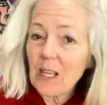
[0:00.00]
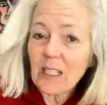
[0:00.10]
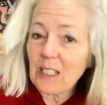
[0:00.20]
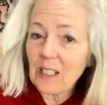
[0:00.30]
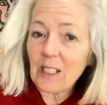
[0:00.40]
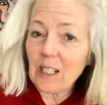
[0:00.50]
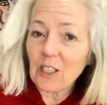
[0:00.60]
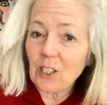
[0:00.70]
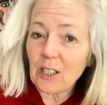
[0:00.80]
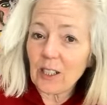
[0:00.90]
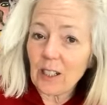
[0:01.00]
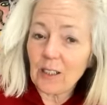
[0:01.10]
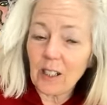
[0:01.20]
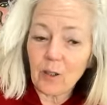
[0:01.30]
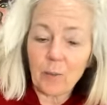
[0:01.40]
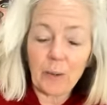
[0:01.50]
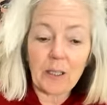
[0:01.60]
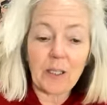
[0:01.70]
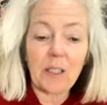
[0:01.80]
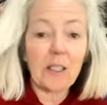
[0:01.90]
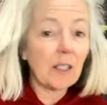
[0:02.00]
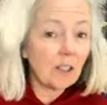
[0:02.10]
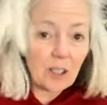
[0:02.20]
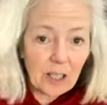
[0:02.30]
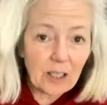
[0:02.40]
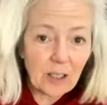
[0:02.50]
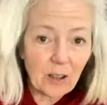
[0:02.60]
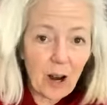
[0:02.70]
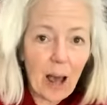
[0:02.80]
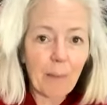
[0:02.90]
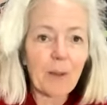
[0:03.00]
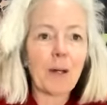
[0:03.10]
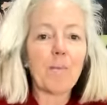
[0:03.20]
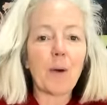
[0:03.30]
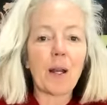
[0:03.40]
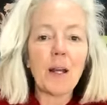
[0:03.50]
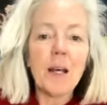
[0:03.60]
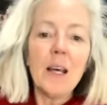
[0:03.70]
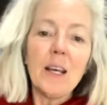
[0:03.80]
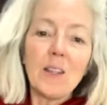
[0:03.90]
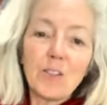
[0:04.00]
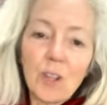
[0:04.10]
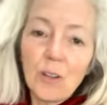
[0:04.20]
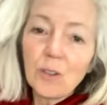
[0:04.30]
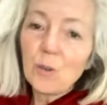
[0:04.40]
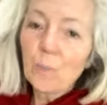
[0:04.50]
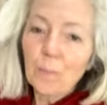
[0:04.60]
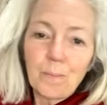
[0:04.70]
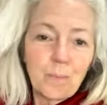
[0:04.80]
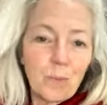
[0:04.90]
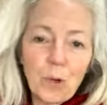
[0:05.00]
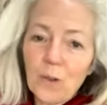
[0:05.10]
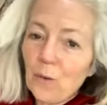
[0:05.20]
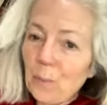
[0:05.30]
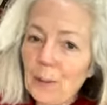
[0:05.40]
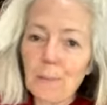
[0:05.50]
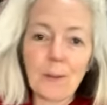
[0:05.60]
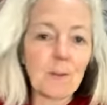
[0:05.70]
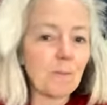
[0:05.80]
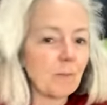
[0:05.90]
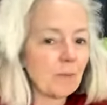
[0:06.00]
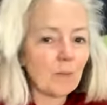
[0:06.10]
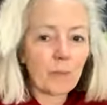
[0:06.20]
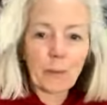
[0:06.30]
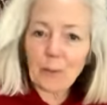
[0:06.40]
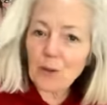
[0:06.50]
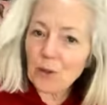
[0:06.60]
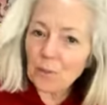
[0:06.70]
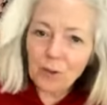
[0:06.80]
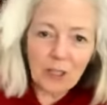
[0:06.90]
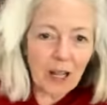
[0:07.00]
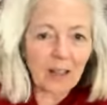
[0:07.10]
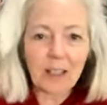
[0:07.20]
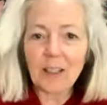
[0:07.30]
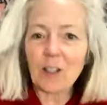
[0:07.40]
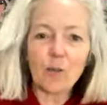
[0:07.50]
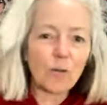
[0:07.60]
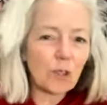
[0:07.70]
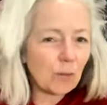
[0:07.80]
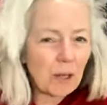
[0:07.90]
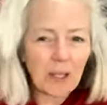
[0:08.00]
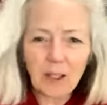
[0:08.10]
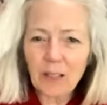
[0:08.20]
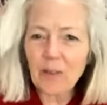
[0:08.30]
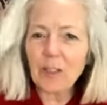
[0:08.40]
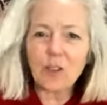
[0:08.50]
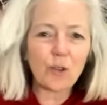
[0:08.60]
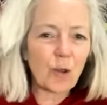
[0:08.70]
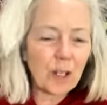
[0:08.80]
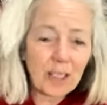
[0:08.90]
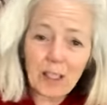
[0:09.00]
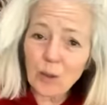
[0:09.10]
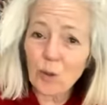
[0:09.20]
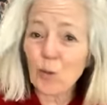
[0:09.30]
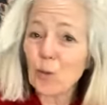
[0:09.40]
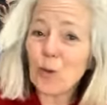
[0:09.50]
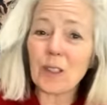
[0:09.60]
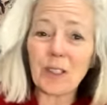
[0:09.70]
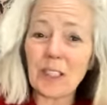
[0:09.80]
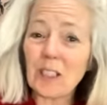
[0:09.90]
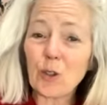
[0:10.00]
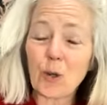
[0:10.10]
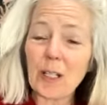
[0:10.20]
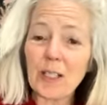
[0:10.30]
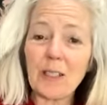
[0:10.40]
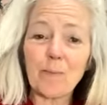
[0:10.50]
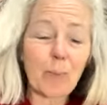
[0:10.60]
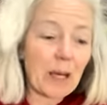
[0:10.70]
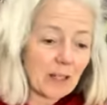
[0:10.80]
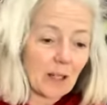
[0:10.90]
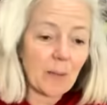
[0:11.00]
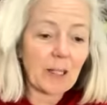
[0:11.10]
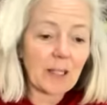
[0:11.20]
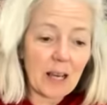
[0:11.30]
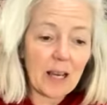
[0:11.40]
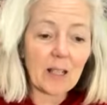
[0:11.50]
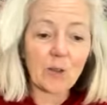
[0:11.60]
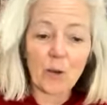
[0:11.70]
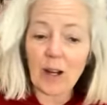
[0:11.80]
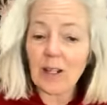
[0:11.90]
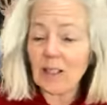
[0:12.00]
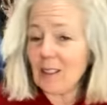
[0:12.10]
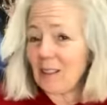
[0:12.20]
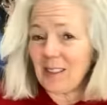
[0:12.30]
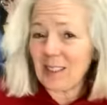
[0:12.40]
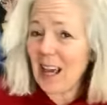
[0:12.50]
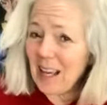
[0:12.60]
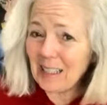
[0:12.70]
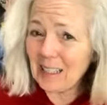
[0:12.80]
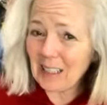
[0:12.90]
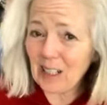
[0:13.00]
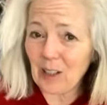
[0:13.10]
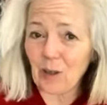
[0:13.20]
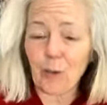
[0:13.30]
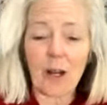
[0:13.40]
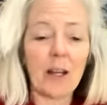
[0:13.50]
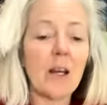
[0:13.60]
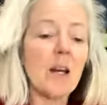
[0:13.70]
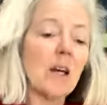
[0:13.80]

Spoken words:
city, just like any other big city, and there's things that are happening. But there's also wonderful people selling, you know, just making a living, just trying to get through these crazy pandemic days, right? It's intense here, right?